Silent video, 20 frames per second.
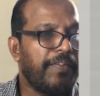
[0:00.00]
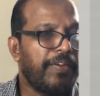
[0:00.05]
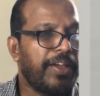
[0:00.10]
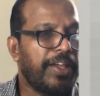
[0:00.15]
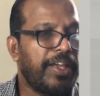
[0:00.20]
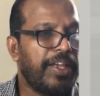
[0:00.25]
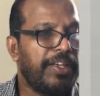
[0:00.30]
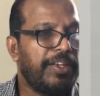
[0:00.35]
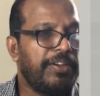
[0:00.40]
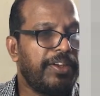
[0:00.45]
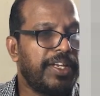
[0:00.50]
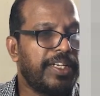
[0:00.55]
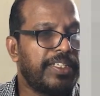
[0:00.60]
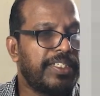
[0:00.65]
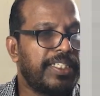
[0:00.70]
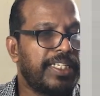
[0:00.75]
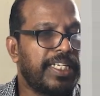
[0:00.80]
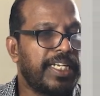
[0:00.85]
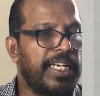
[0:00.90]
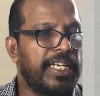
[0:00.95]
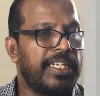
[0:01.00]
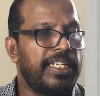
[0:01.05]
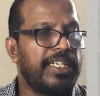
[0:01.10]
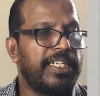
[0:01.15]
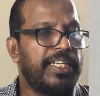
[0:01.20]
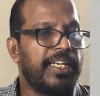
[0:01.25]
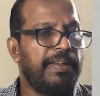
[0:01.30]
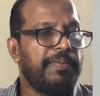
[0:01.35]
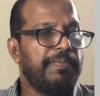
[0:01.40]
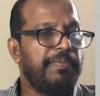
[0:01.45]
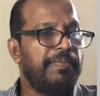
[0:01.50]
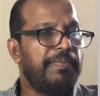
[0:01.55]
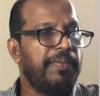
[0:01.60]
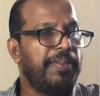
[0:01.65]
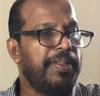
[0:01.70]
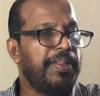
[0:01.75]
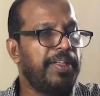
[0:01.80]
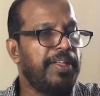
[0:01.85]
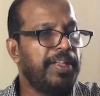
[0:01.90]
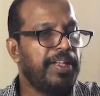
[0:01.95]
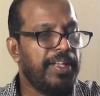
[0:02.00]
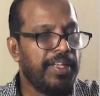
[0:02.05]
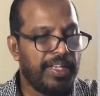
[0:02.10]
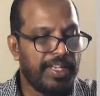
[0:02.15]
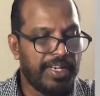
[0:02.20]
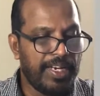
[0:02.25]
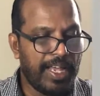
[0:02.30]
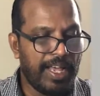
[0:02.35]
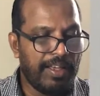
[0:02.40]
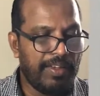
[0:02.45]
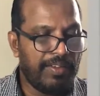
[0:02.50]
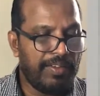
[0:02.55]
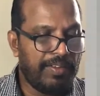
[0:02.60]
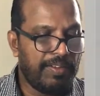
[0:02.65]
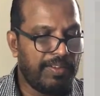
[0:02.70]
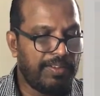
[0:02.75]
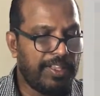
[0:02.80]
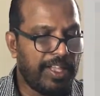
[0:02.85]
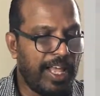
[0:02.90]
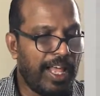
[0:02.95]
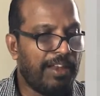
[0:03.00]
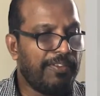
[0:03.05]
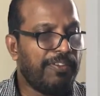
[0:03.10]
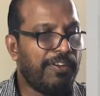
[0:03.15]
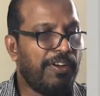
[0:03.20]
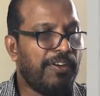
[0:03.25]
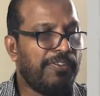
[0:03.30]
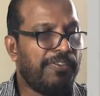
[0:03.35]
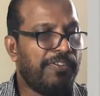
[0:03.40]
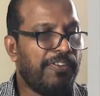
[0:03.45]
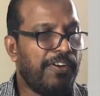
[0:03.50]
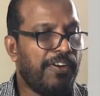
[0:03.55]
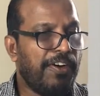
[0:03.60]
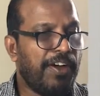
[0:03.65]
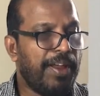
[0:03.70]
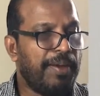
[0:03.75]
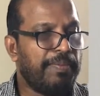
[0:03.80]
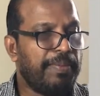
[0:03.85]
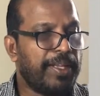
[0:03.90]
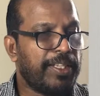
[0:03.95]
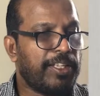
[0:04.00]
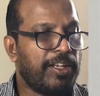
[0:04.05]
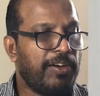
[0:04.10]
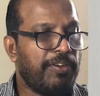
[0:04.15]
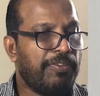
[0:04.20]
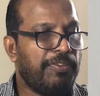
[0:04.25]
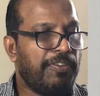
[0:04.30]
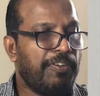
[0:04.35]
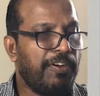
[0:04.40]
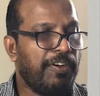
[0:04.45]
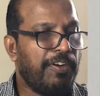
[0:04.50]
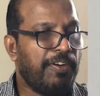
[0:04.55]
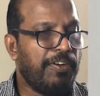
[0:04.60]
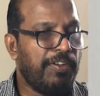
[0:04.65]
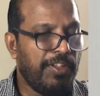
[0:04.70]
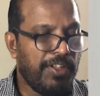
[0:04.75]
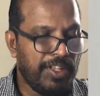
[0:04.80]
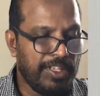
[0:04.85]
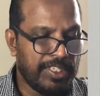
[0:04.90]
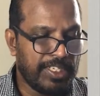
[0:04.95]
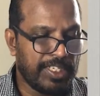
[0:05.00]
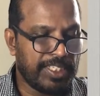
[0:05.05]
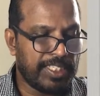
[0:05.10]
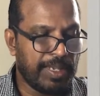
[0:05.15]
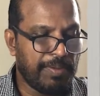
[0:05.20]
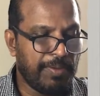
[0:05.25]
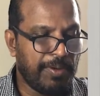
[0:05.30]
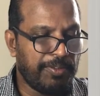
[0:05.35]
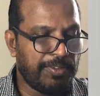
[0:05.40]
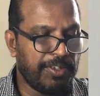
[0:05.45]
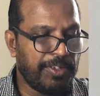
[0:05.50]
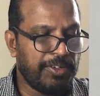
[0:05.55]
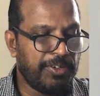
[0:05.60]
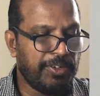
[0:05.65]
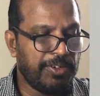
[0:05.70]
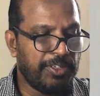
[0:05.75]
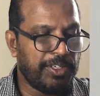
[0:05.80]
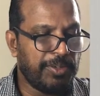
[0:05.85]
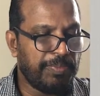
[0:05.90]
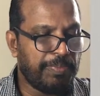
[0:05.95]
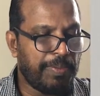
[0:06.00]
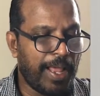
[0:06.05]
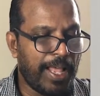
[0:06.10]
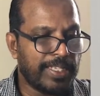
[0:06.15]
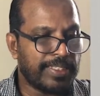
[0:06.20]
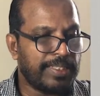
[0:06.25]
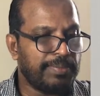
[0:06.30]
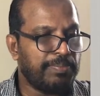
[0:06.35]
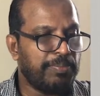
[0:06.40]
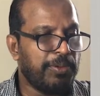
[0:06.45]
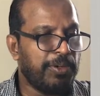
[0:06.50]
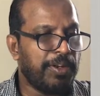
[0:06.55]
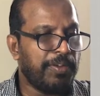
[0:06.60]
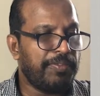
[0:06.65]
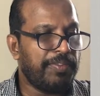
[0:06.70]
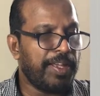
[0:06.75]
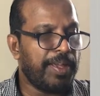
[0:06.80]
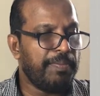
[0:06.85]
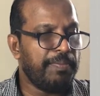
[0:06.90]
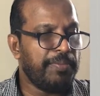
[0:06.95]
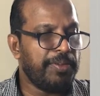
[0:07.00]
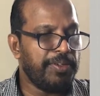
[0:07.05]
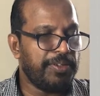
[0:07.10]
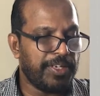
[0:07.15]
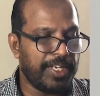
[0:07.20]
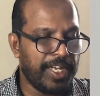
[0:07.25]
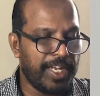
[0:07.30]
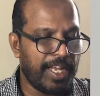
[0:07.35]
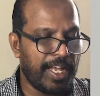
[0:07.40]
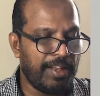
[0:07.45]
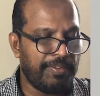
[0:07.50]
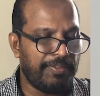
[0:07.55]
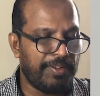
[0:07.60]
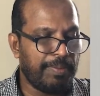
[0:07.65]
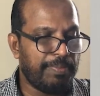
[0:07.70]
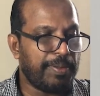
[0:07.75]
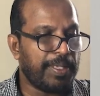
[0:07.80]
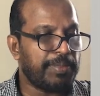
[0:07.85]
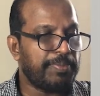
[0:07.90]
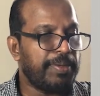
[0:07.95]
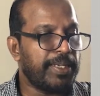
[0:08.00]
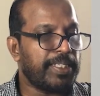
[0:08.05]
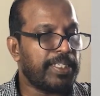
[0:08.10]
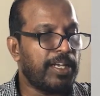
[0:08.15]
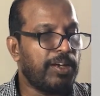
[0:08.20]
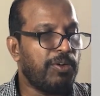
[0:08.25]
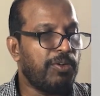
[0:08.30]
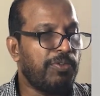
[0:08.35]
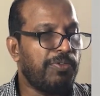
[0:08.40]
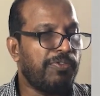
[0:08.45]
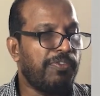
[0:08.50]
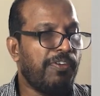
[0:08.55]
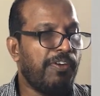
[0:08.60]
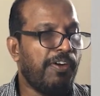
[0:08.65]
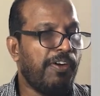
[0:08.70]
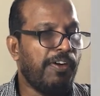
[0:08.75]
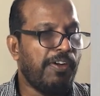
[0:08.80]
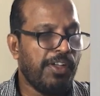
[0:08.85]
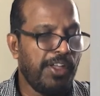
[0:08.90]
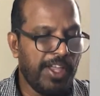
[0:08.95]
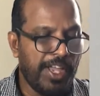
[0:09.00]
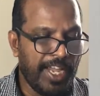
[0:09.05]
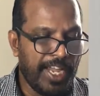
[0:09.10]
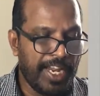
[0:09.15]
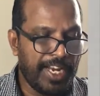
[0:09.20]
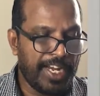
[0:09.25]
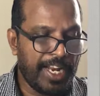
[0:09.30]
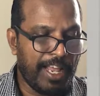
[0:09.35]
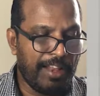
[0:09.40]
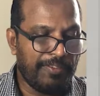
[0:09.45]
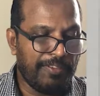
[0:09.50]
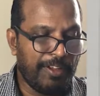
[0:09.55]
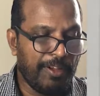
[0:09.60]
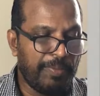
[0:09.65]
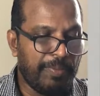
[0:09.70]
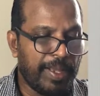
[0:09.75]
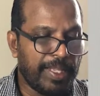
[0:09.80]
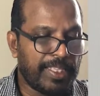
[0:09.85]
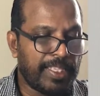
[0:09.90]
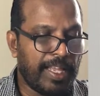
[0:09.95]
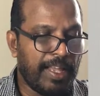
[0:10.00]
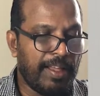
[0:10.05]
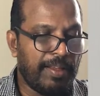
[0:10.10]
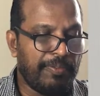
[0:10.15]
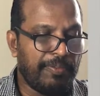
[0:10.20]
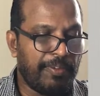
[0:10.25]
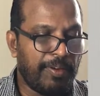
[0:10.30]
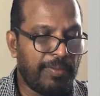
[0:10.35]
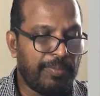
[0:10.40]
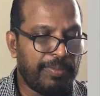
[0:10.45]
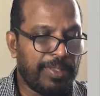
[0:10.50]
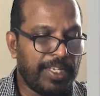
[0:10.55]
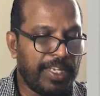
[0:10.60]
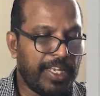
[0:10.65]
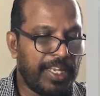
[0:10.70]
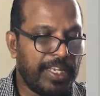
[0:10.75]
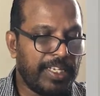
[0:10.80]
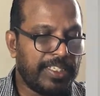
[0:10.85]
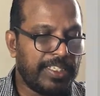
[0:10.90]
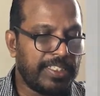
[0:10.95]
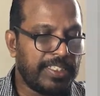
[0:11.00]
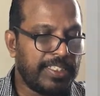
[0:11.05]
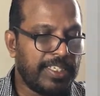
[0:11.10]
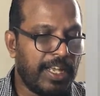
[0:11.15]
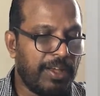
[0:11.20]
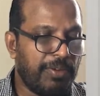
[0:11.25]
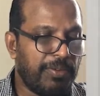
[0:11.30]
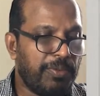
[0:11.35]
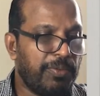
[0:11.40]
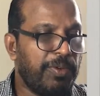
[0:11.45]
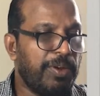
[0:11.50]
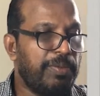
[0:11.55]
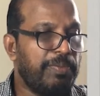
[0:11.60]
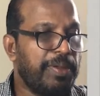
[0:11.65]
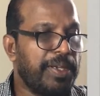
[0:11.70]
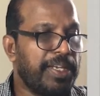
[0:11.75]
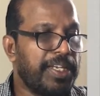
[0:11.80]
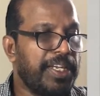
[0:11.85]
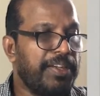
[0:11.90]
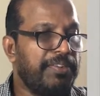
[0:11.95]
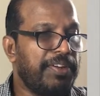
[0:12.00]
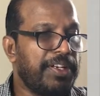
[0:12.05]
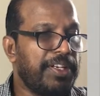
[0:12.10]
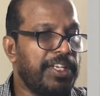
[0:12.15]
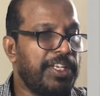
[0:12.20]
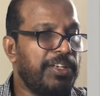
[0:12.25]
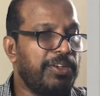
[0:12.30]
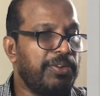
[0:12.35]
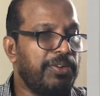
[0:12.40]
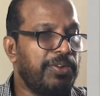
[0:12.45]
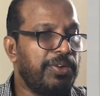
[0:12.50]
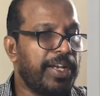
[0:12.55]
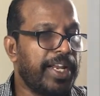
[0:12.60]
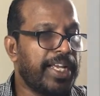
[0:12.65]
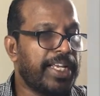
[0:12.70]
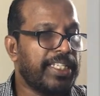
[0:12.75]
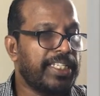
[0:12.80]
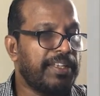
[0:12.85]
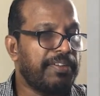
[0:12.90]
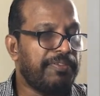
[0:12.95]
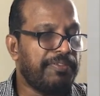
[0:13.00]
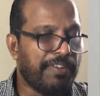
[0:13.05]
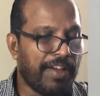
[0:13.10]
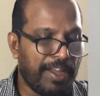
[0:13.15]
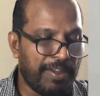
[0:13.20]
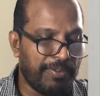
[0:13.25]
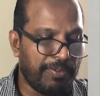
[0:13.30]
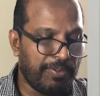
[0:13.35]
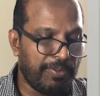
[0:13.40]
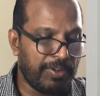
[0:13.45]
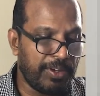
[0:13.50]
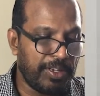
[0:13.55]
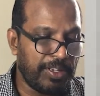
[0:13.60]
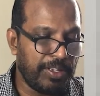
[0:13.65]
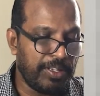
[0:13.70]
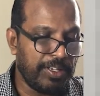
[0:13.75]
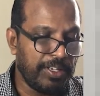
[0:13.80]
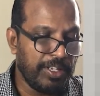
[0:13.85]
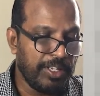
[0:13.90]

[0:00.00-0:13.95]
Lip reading: Okay, you can see clearly here. Now, the alpha of 4 and beta of 4, the sum of the root, you plus both of them, you get alpha plus beta of 4, and alpha or beta from the just now will be giving you negative 5 over